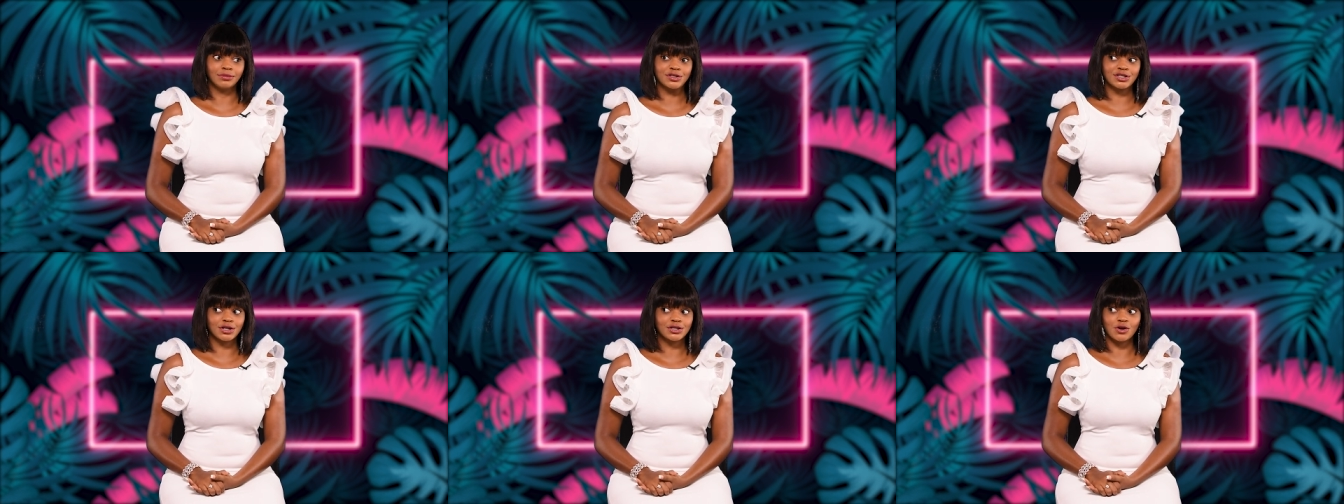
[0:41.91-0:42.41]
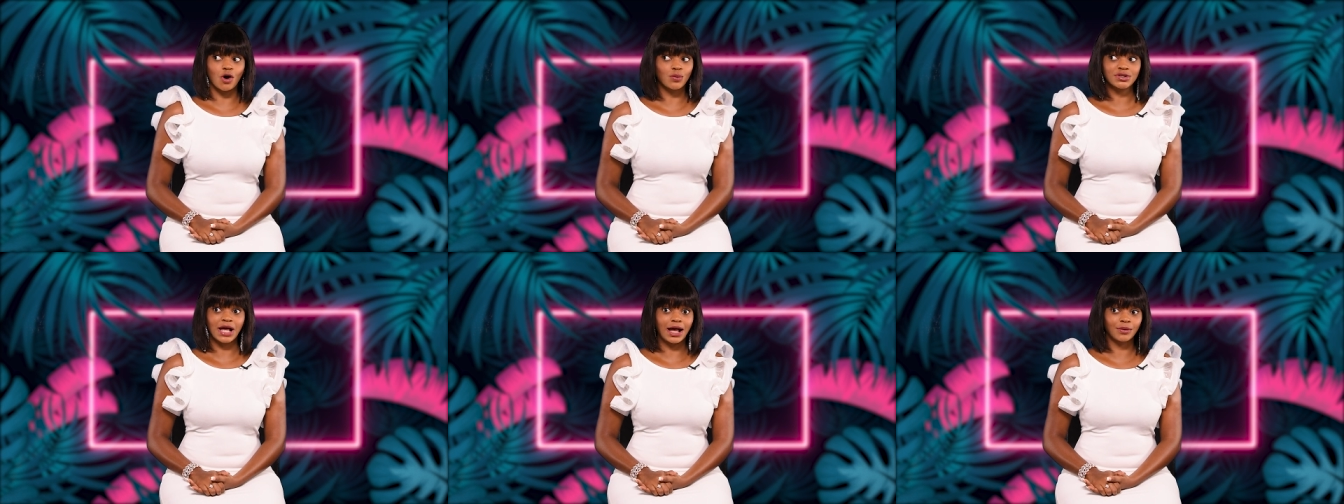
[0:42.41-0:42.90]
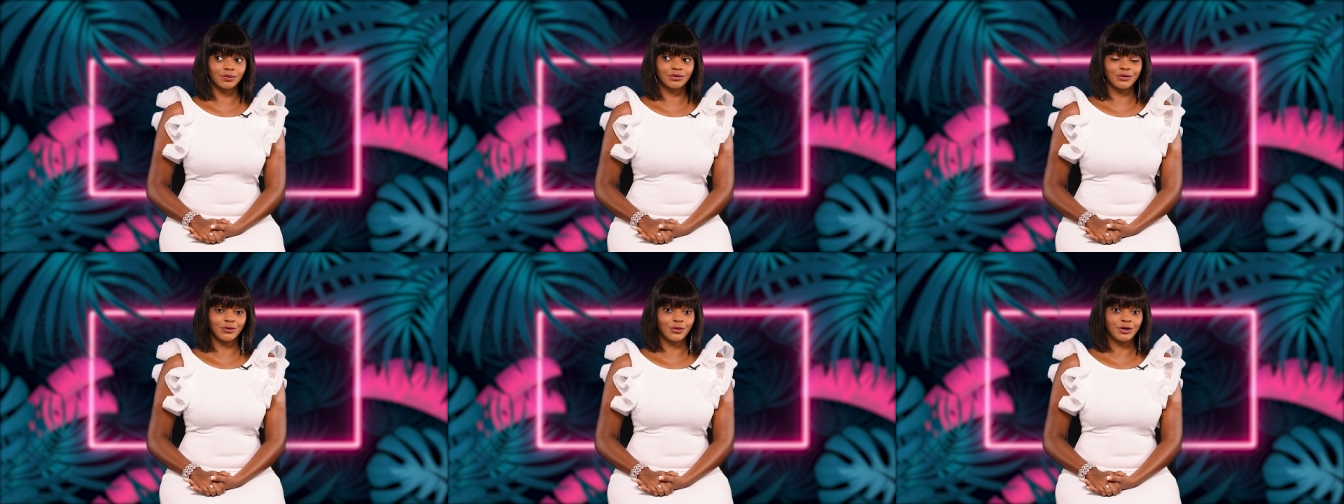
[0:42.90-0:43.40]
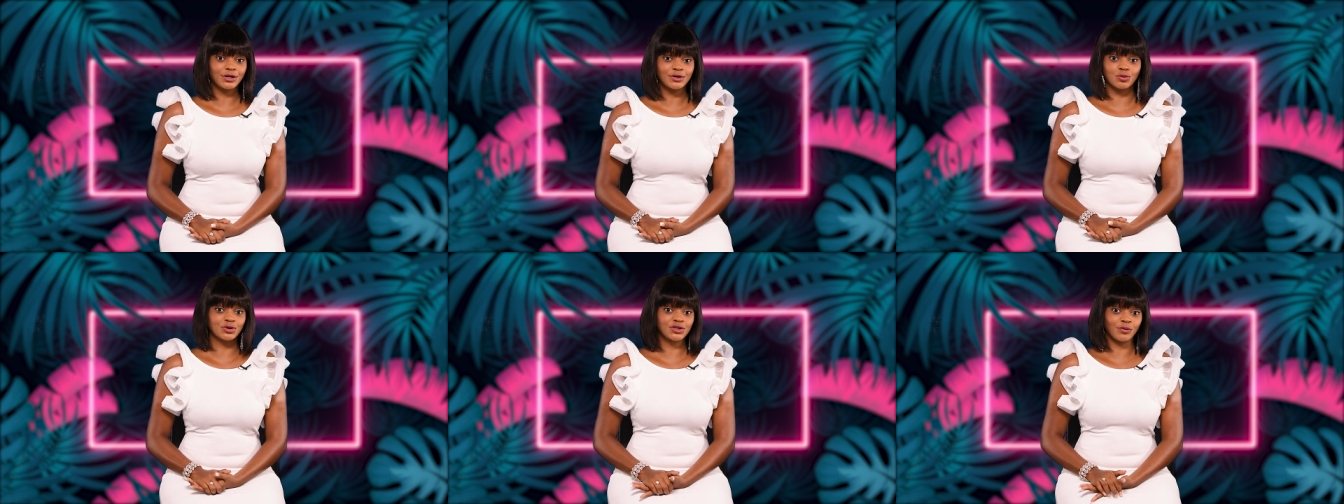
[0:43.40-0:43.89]
the sun is always out, you know, and
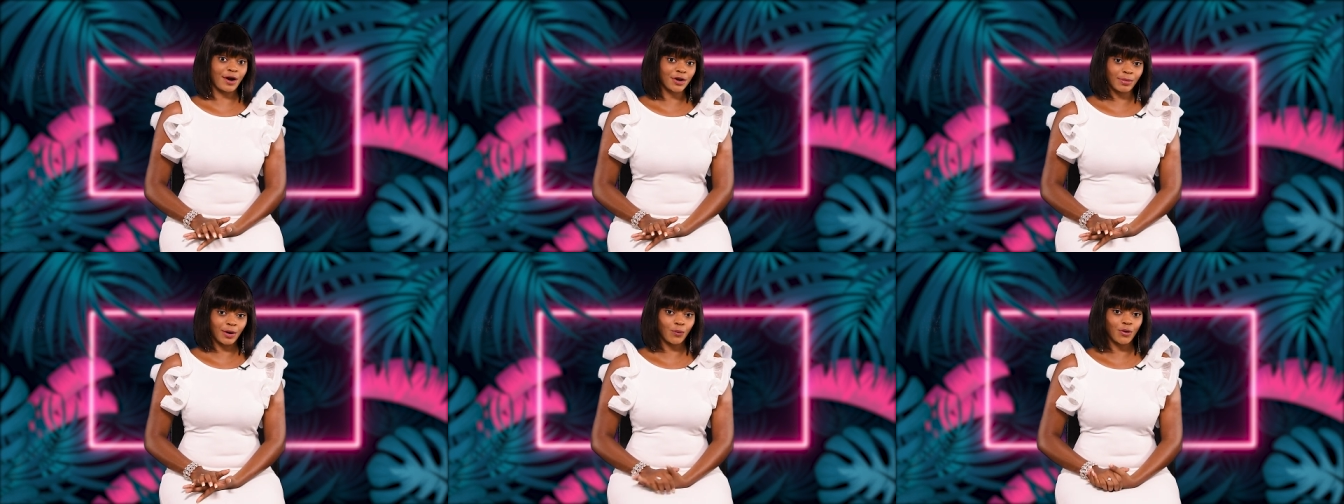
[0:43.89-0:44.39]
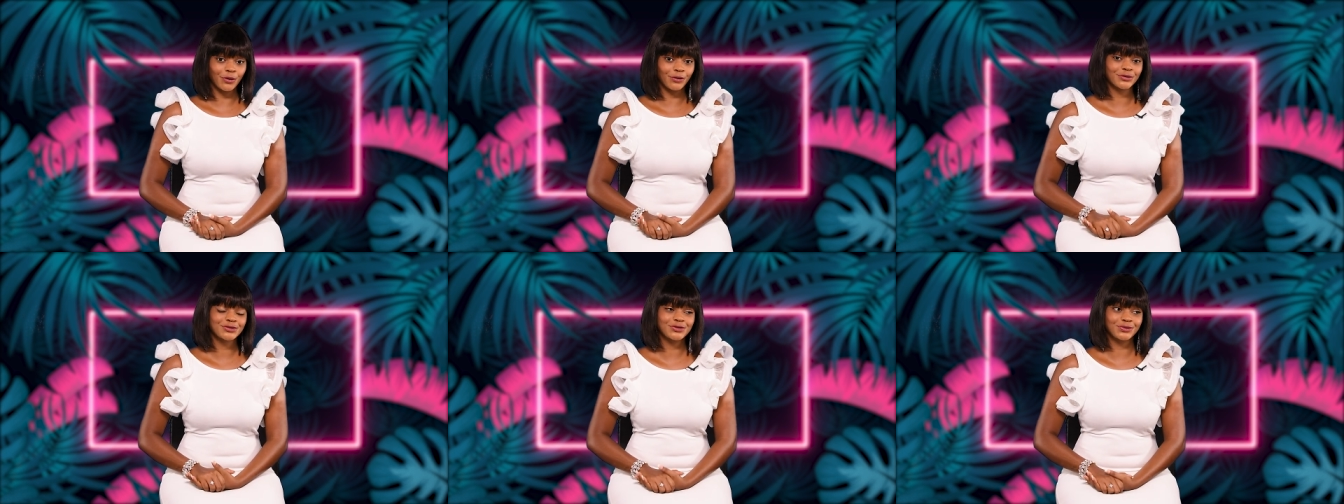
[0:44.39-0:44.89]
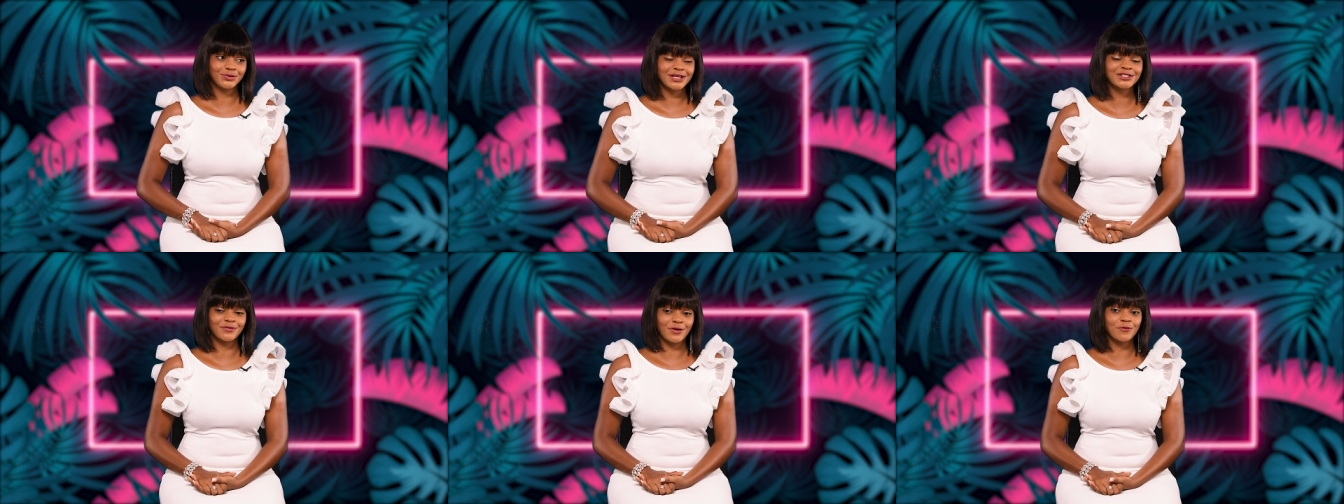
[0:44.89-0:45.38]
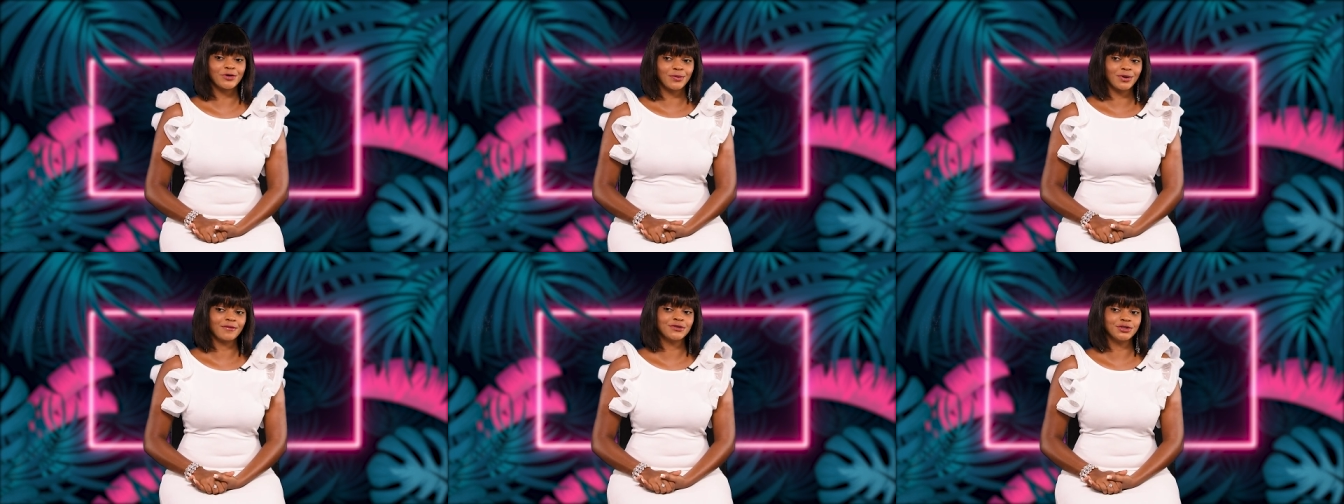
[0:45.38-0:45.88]
we're surrounded by water. So that's something I
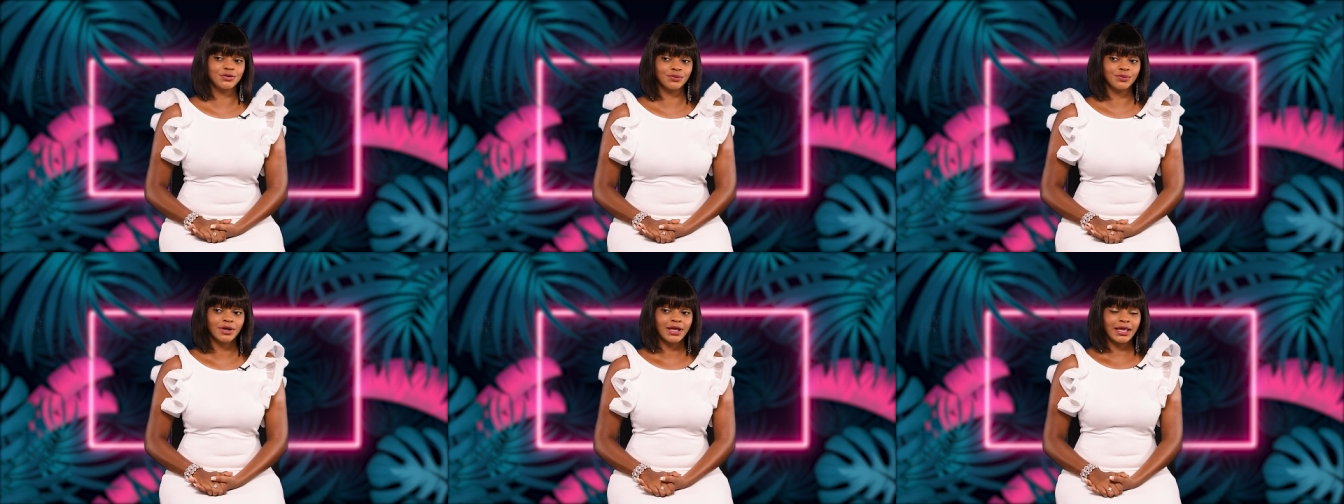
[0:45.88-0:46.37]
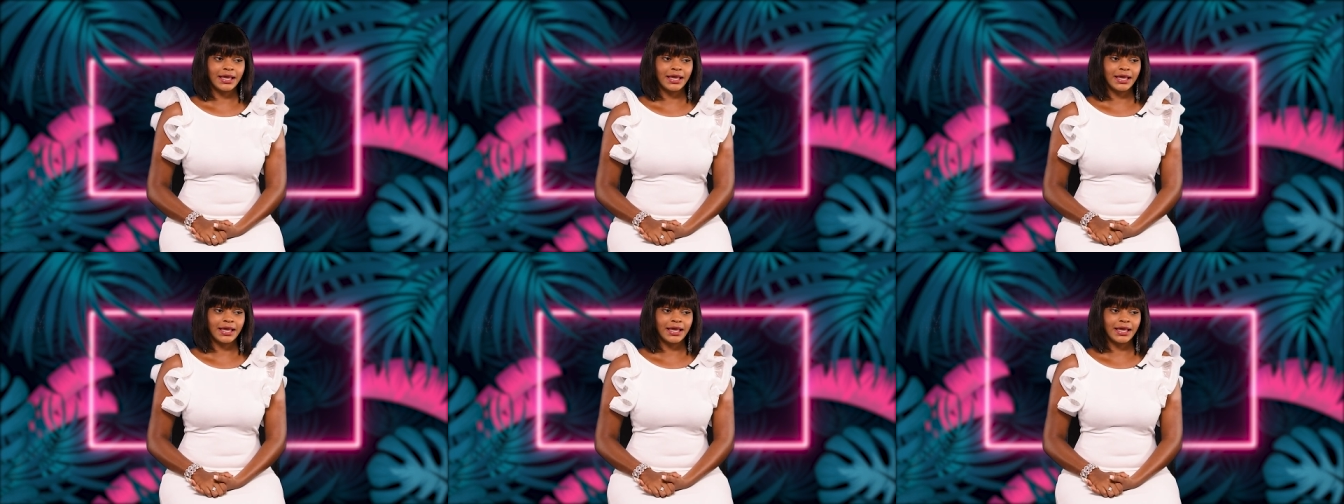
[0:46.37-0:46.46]
really would love to do.